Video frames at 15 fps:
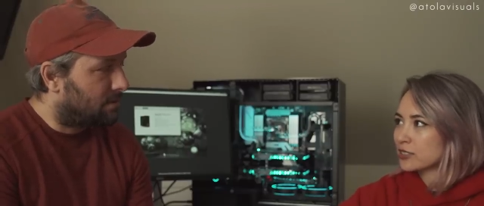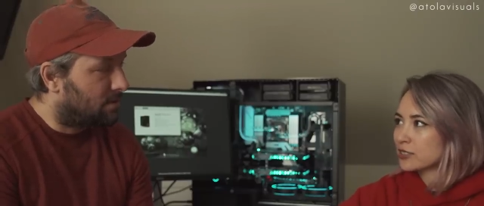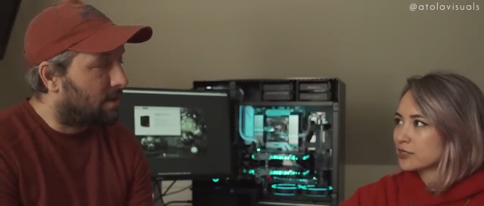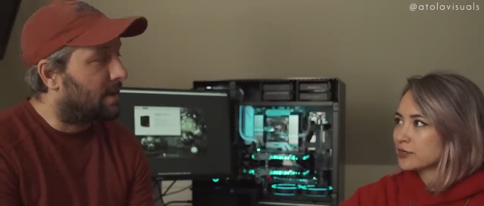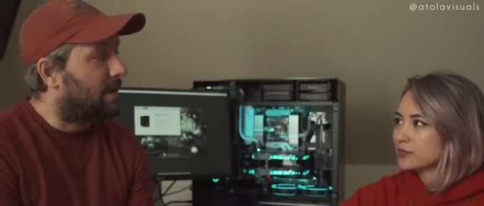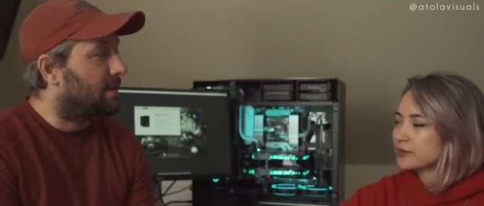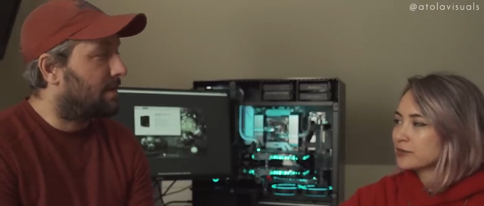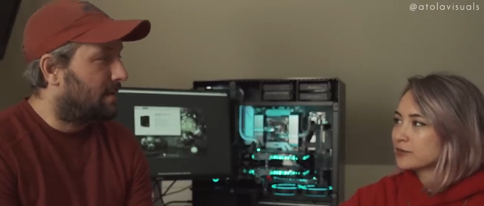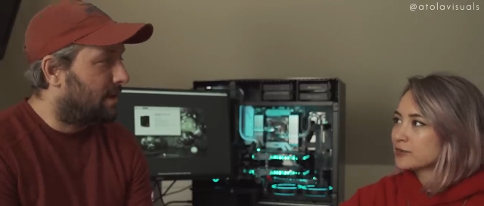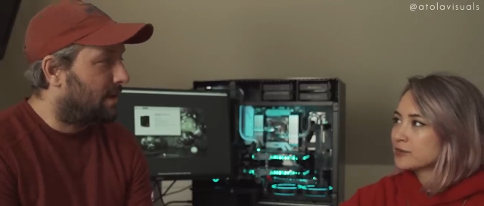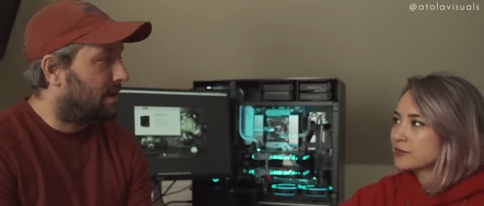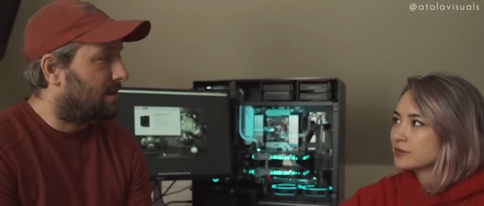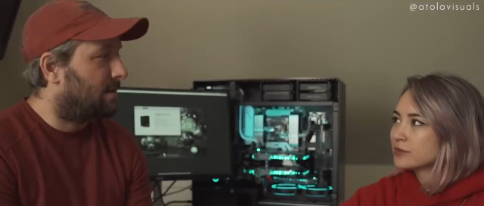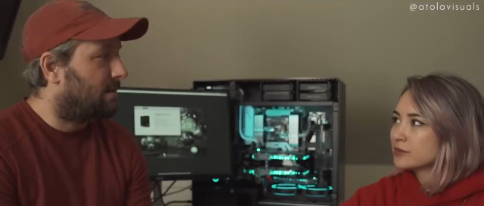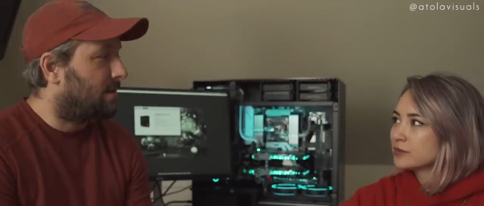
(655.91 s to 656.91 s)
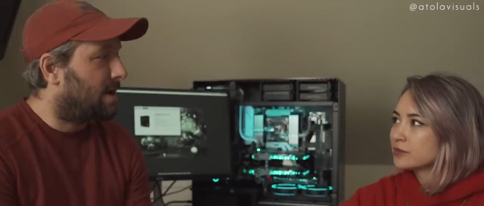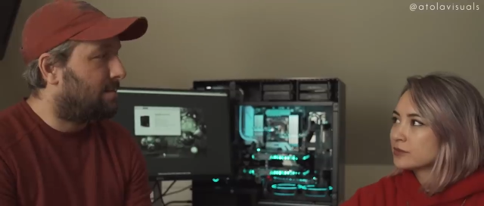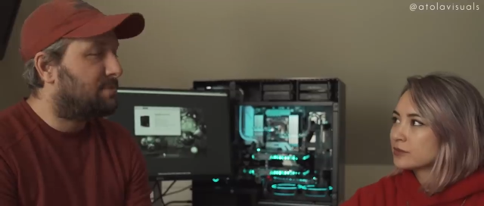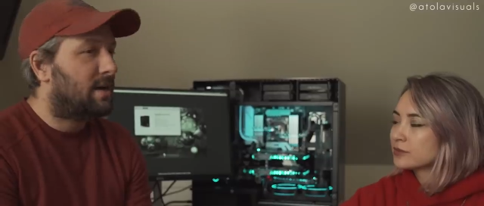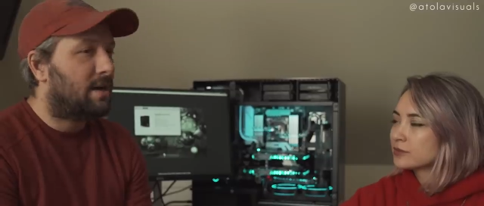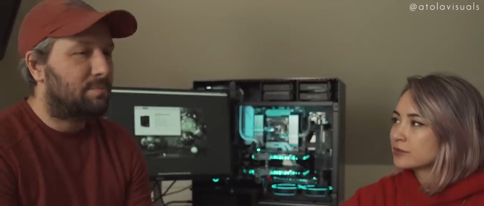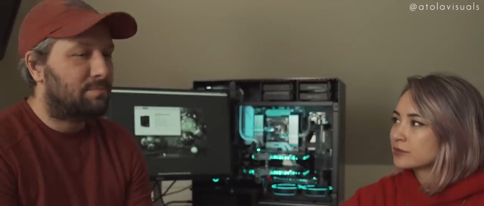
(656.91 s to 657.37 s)
Speaker 1: Right, yeah. The
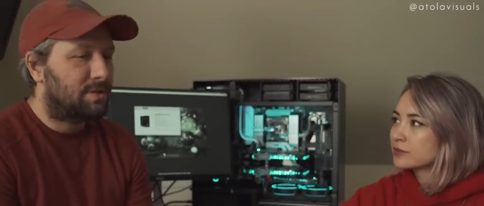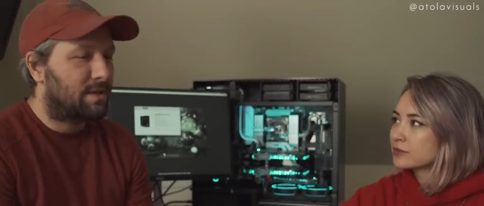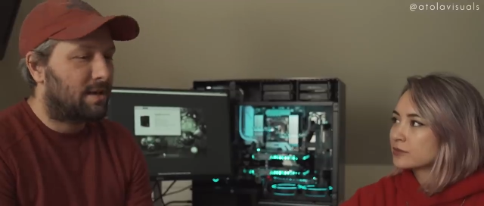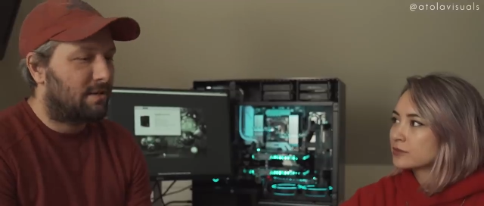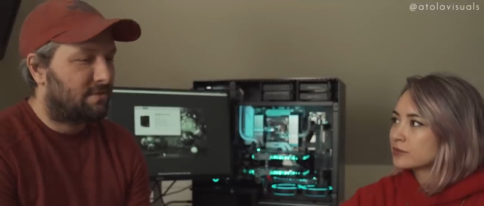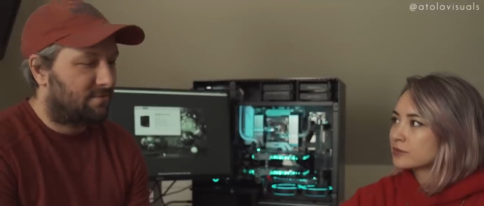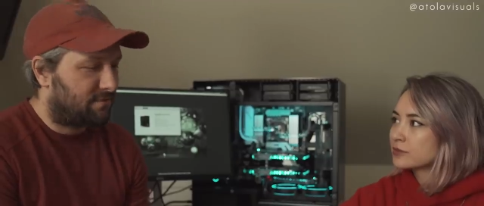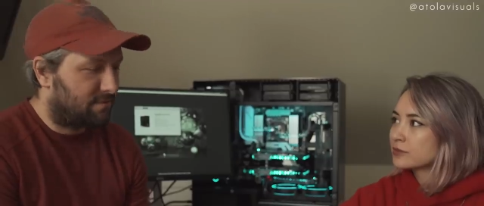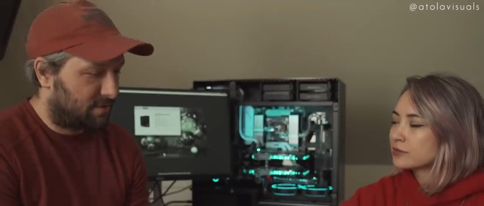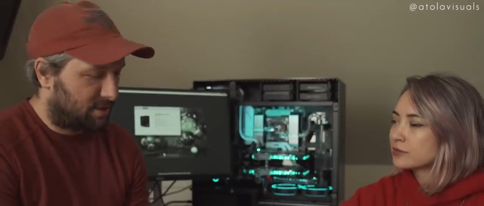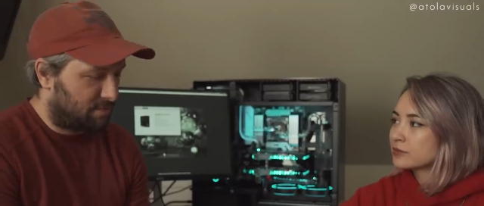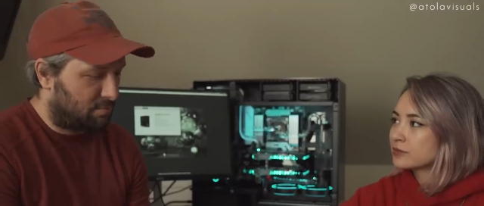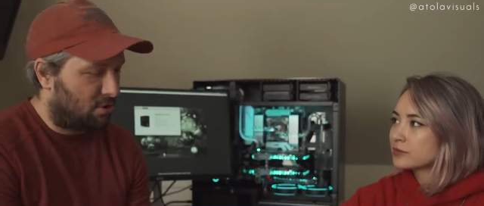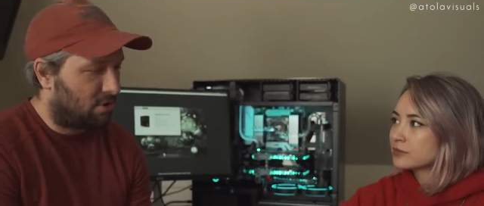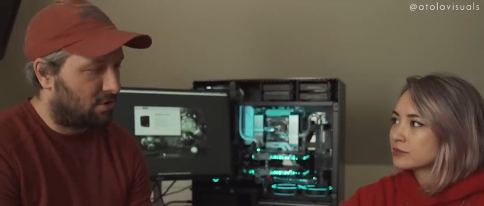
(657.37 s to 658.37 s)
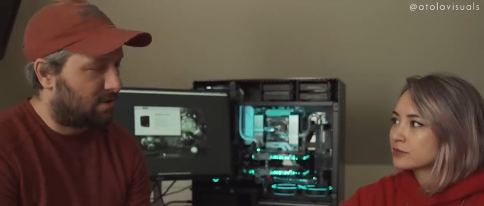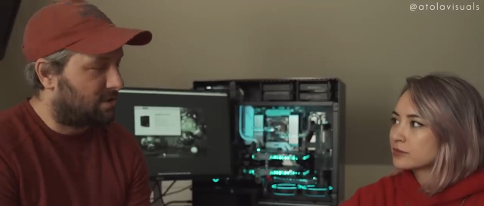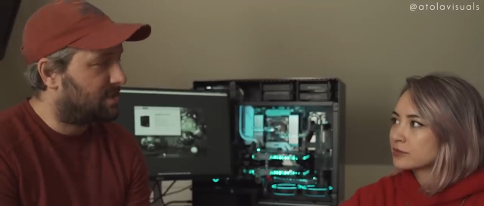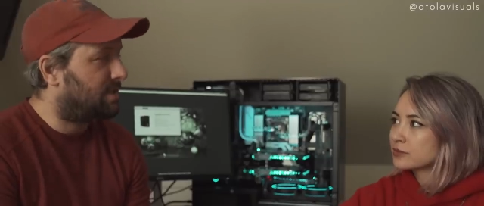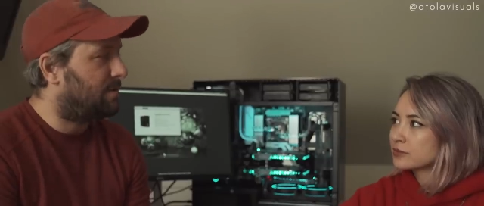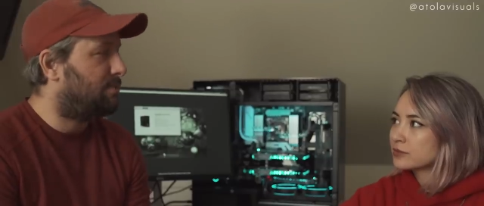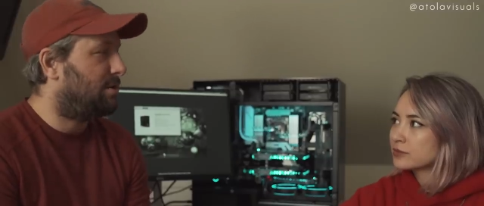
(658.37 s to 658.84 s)
laptops have smaller
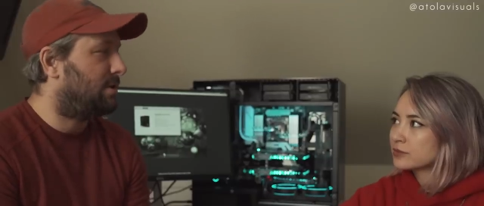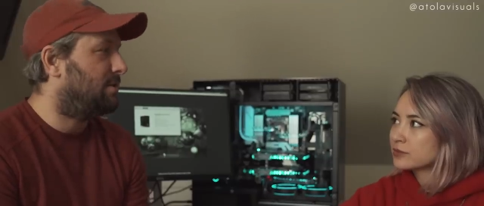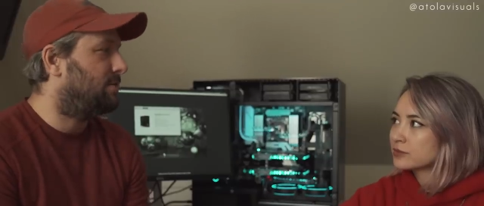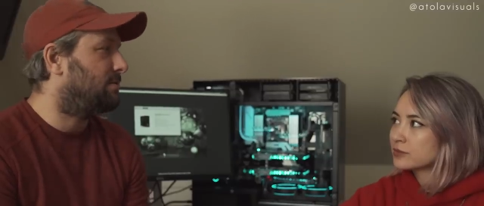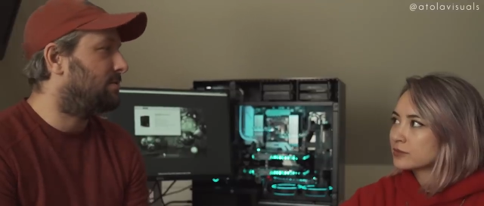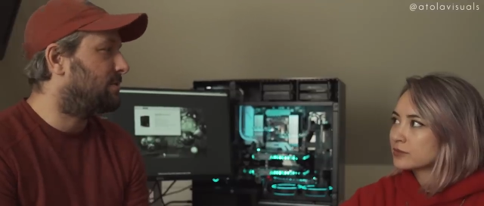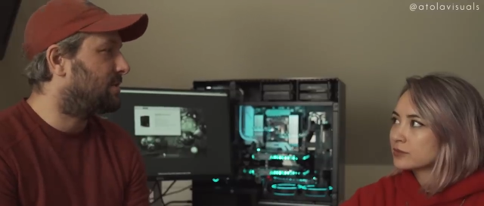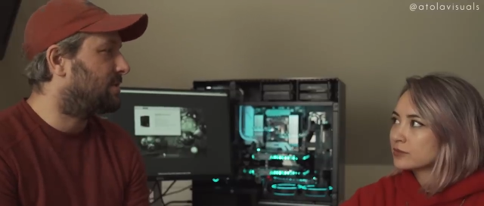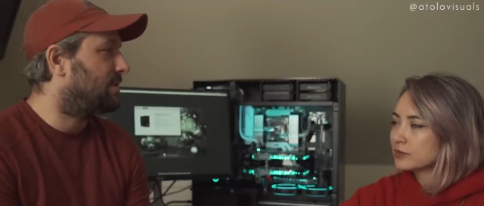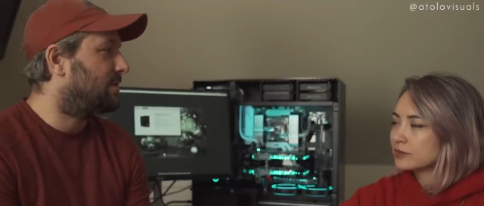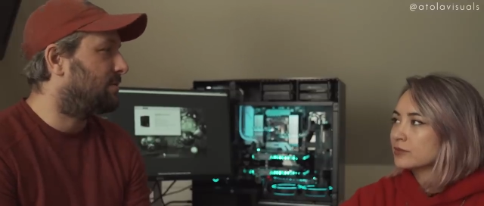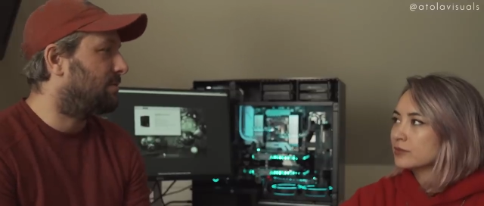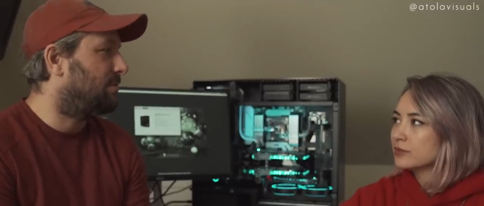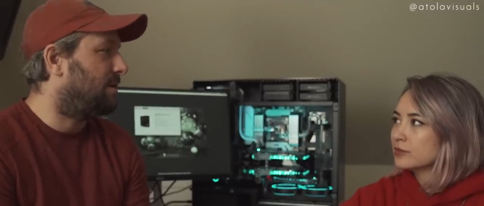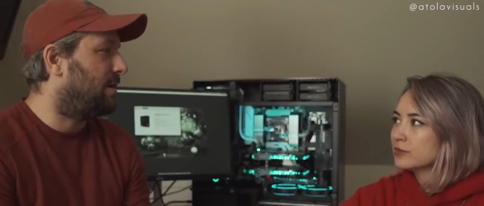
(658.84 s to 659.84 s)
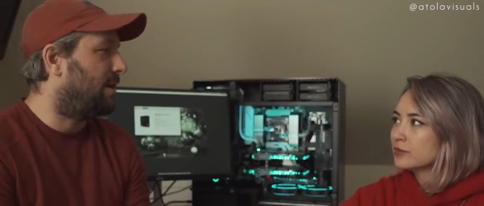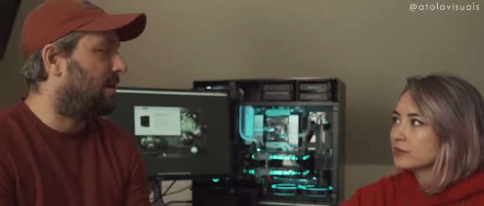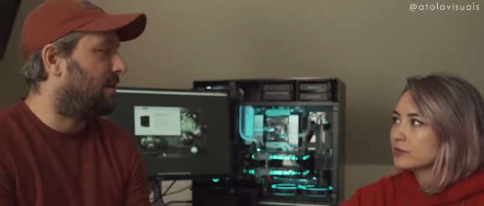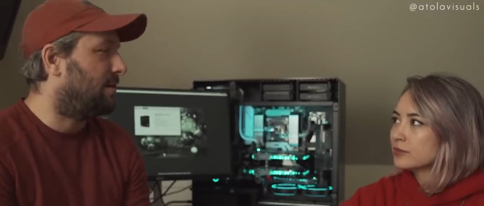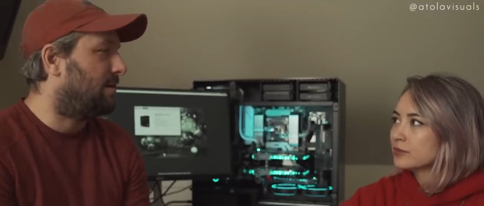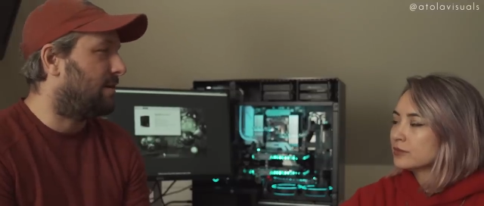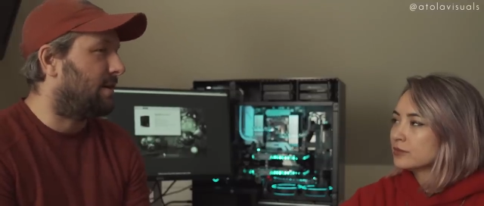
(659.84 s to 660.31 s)
CPUs mm -hmm.
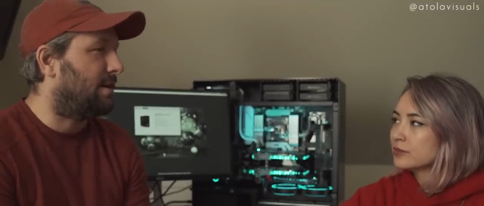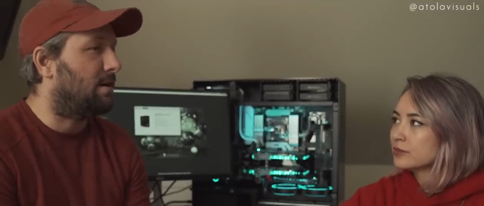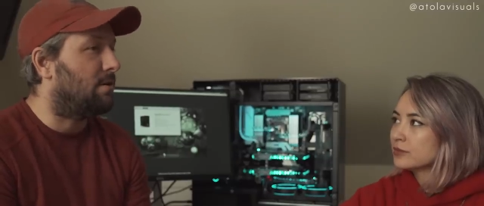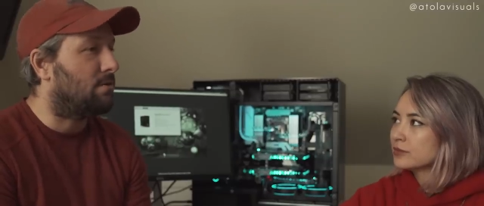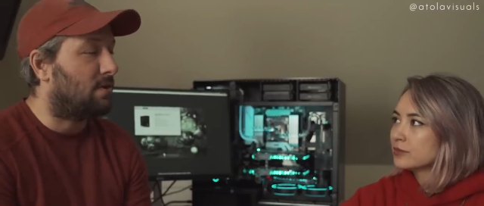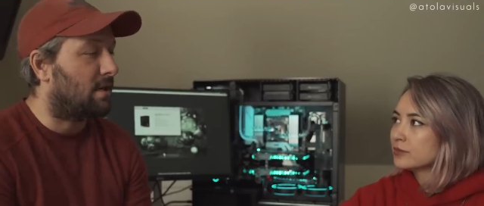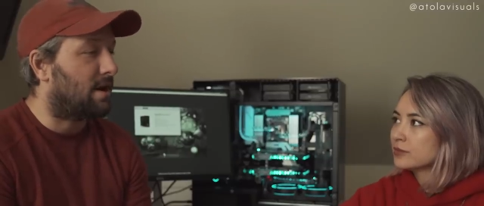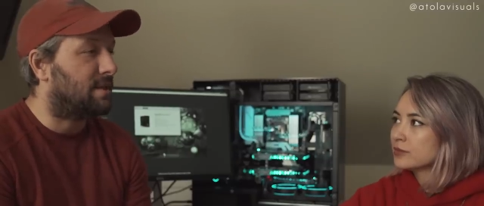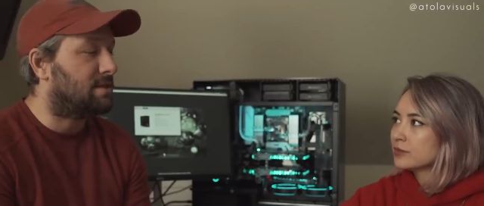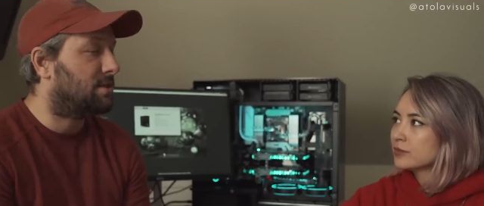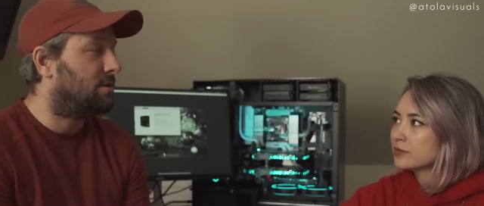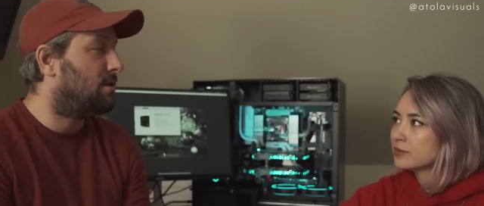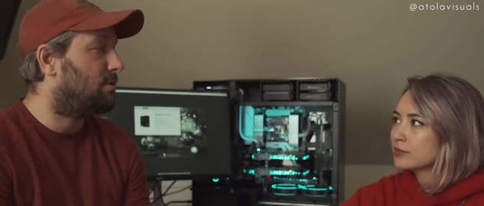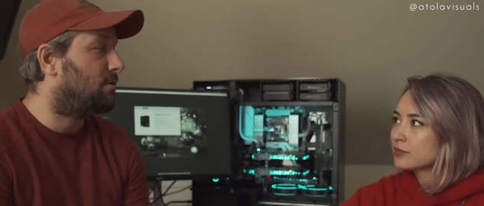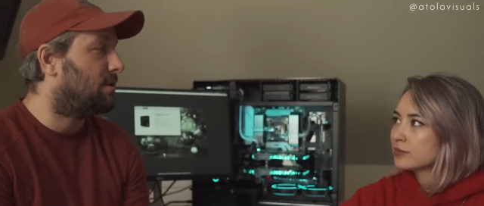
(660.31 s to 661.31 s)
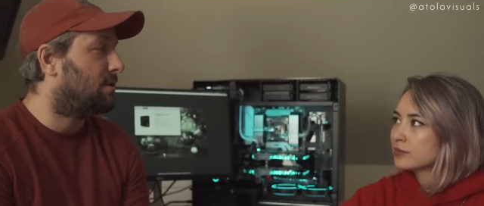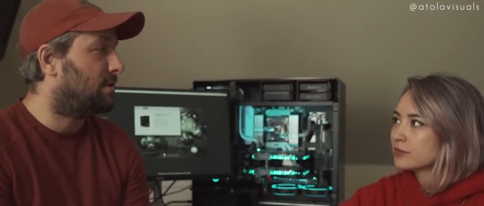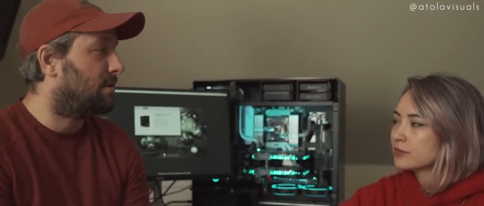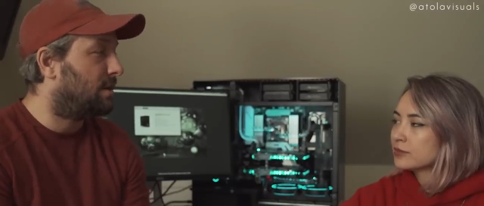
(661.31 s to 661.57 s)
and they go a lot slower